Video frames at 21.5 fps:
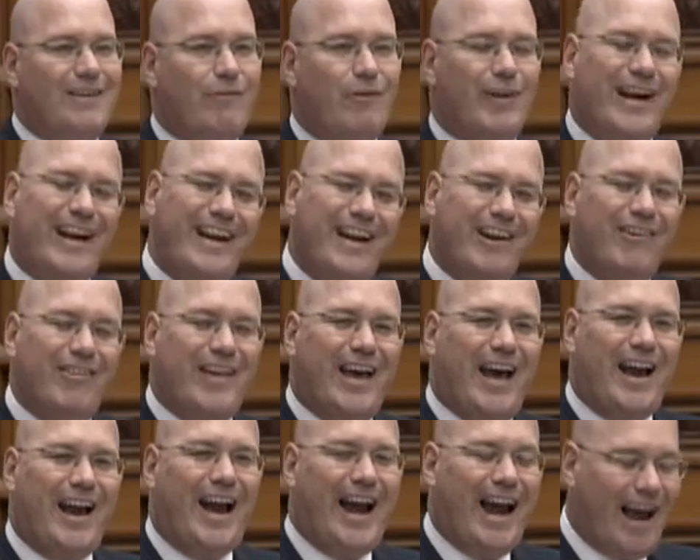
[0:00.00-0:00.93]
When I hear
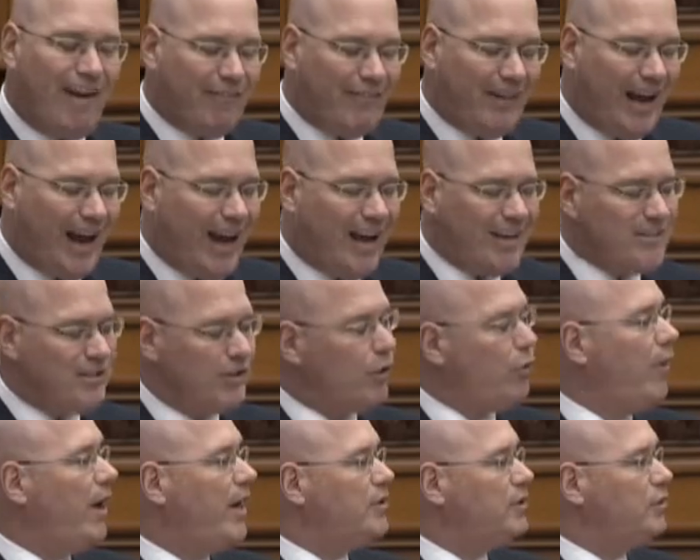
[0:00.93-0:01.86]
that, I have to ask the
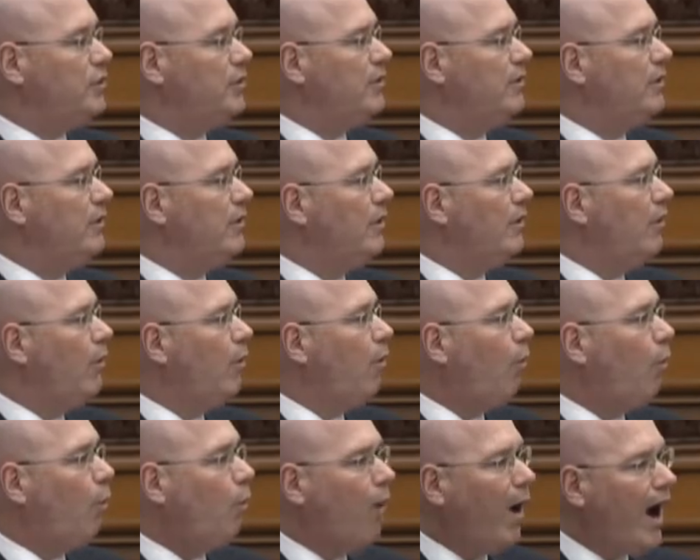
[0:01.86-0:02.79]
question,
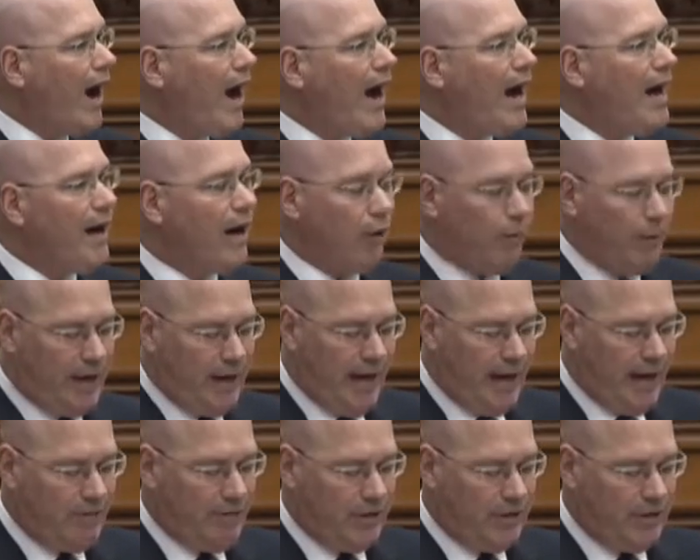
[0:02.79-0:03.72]
why are we
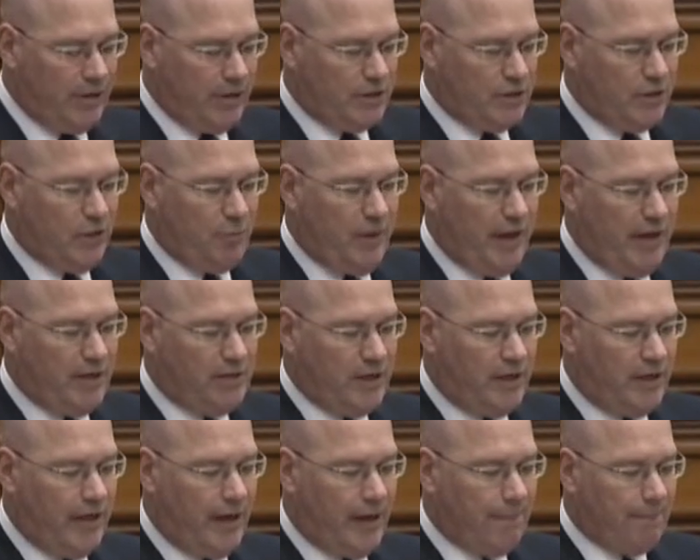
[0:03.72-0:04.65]
having this debate
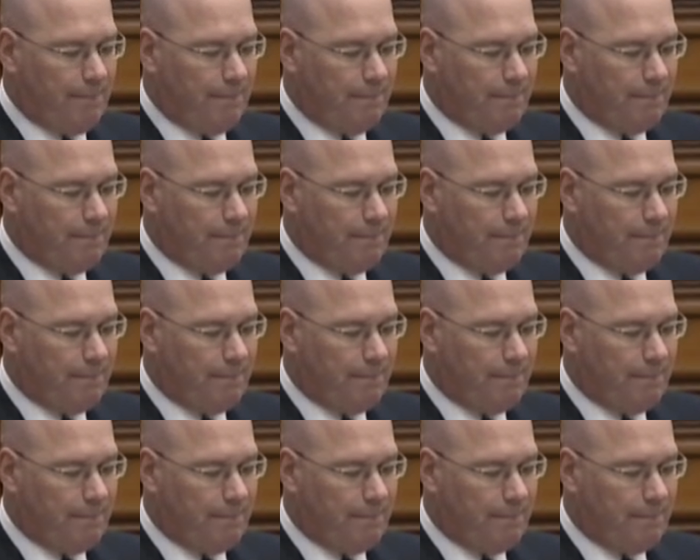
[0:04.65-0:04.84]
today?